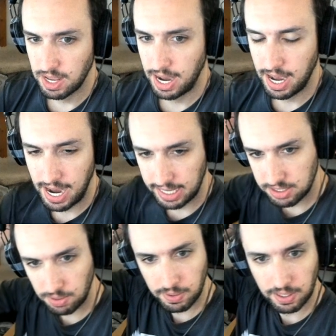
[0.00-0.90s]
Yeah. I I
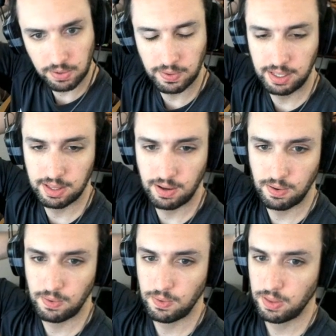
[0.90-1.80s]
do agree
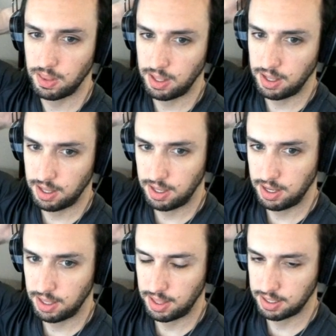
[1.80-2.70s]
though.
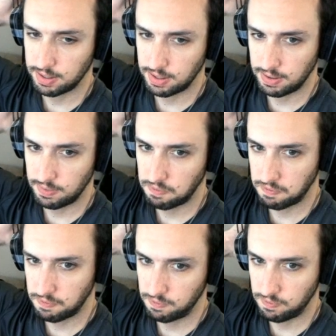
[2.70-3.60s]
It like
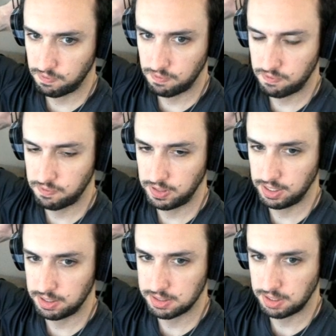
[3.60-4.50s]
f
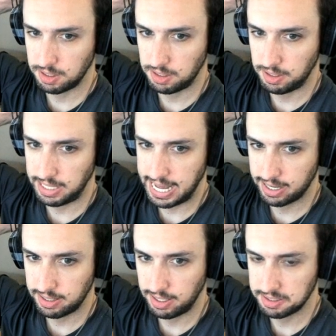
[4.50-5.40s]
feels a little
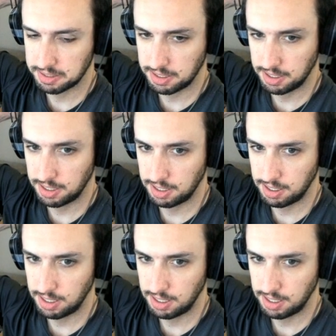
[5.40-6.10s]
lackluster.